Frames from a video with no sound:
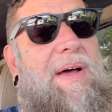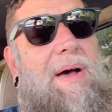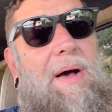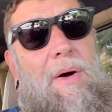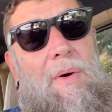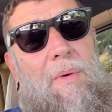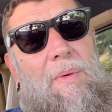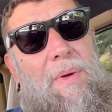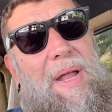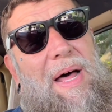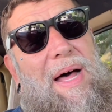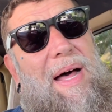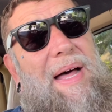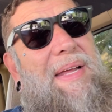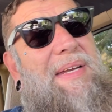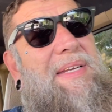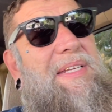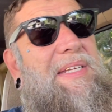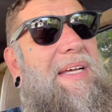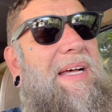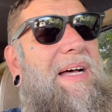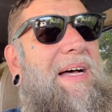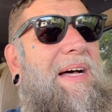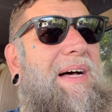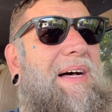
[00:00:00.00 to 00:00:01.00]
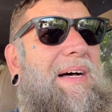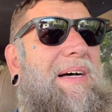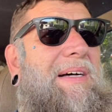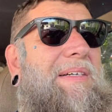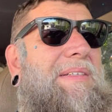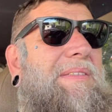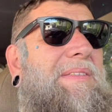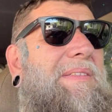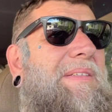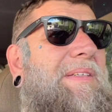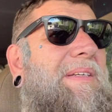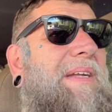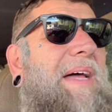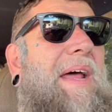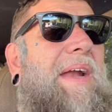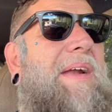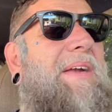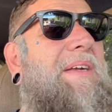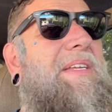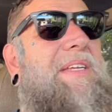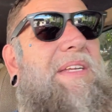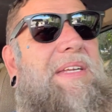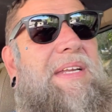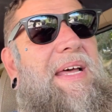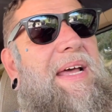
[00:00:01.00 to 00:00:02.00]
a whole lot, uh, not
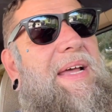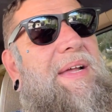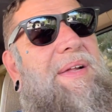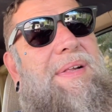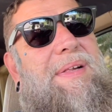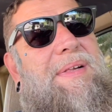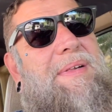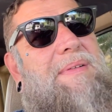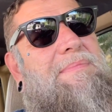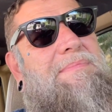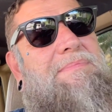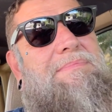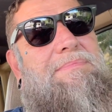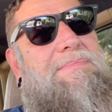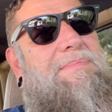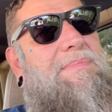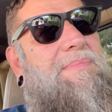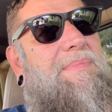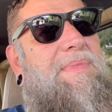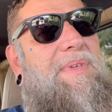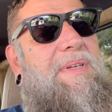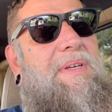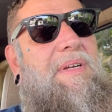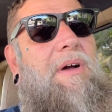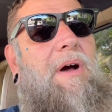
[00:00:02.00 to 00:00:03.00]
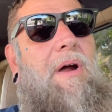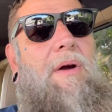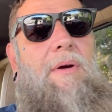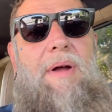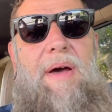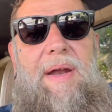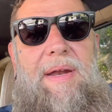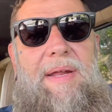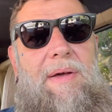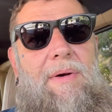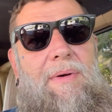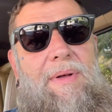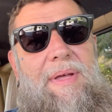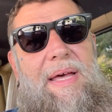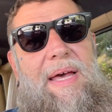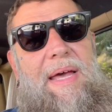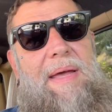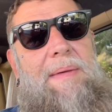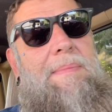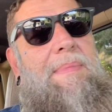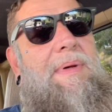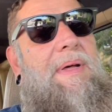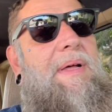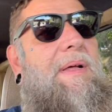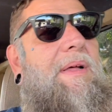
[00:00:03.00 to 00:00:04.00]
in today's car audio
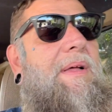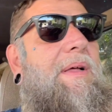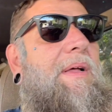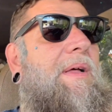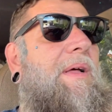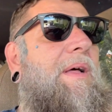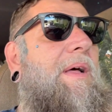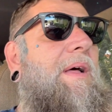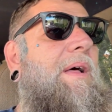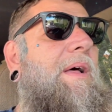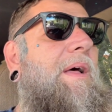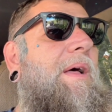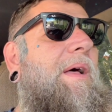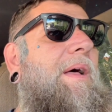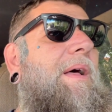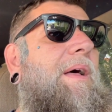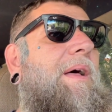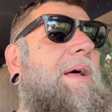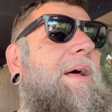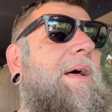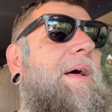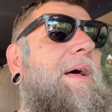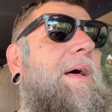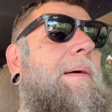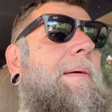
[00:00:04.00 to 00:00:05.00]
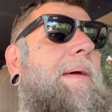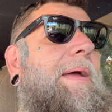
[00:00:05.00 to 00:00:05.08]
game. I